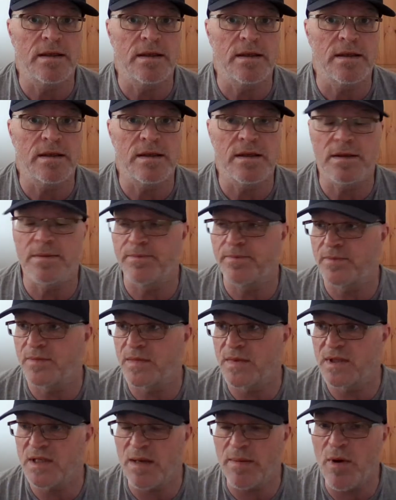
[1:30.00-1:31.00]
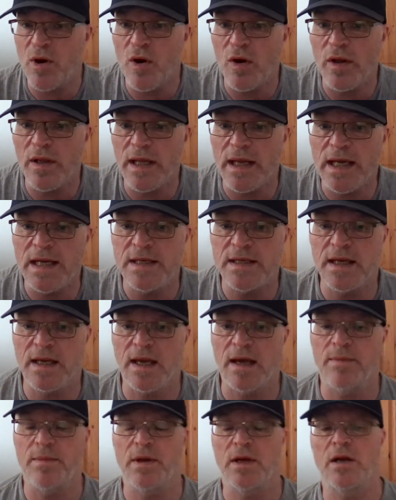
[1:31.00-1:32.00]
The summer holidays are
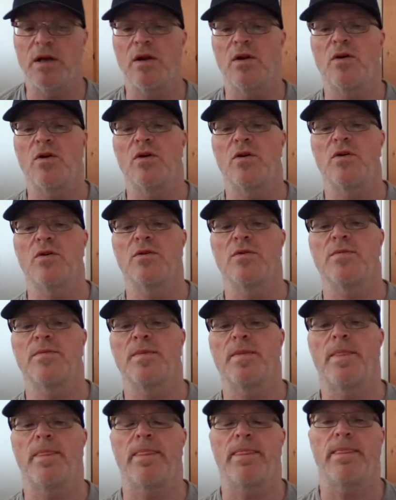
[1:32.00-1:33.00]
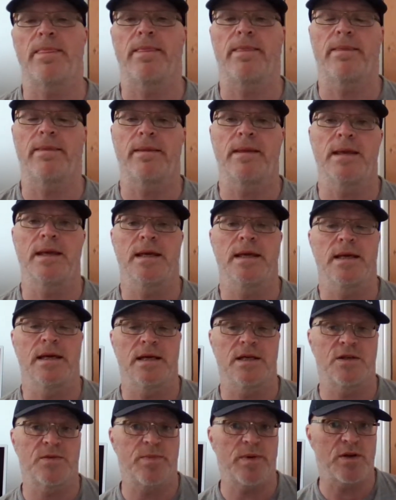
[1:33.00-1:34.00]
coming along,
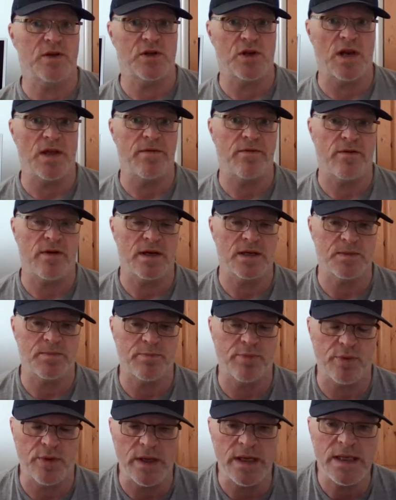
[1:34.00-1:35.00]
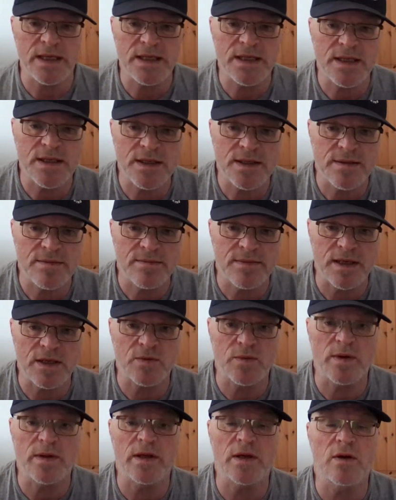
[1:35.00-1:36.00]
especially for us Brits.
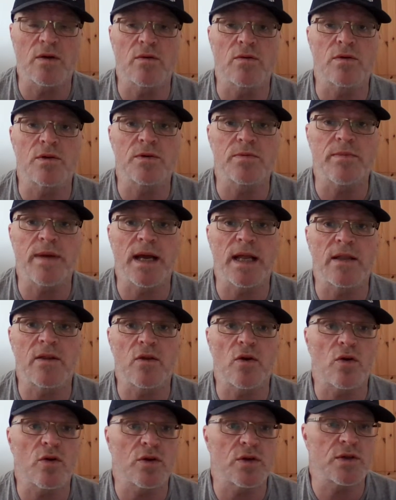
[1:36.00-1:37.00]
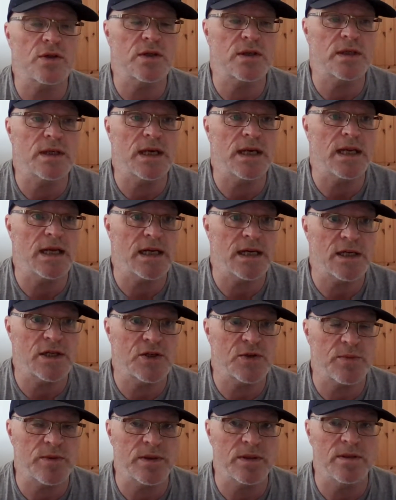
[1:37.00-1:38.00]
That's why they call us mad dogs and
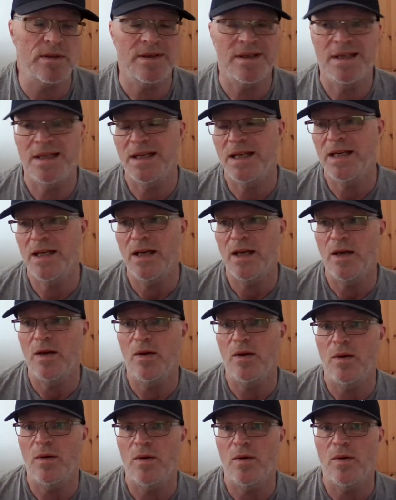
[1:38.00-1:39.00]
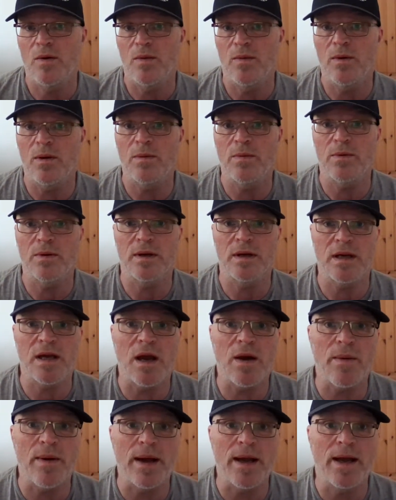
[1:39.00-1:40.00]
Englishmen. We want to
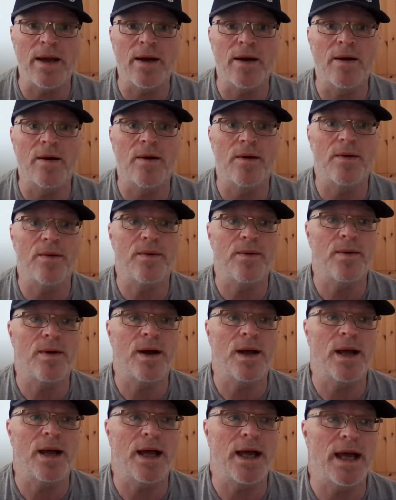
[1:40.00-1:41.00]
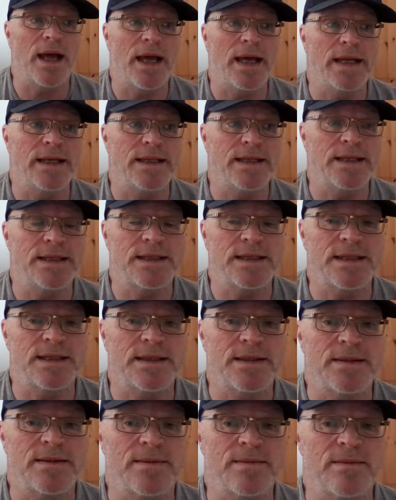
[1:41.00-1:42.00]
go out and
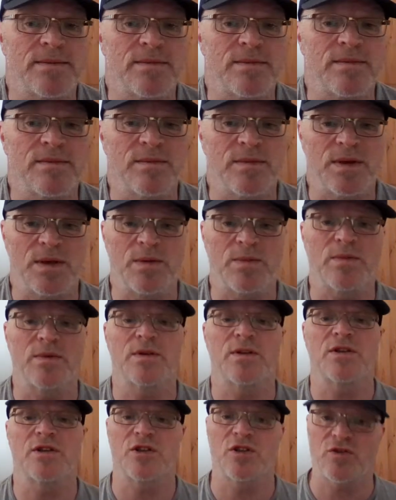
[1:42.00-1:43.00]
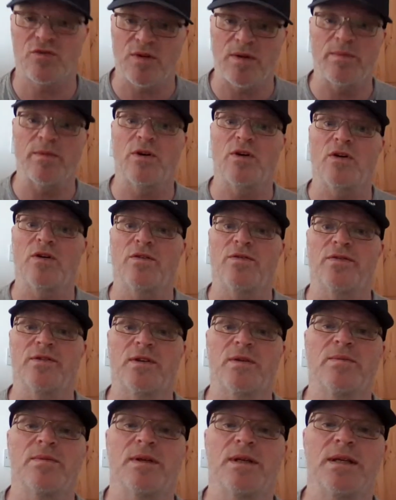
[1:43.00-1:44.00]
we want to strip off,
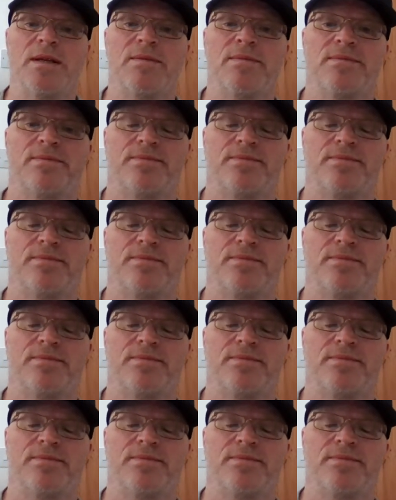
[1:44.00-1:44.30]
don't we?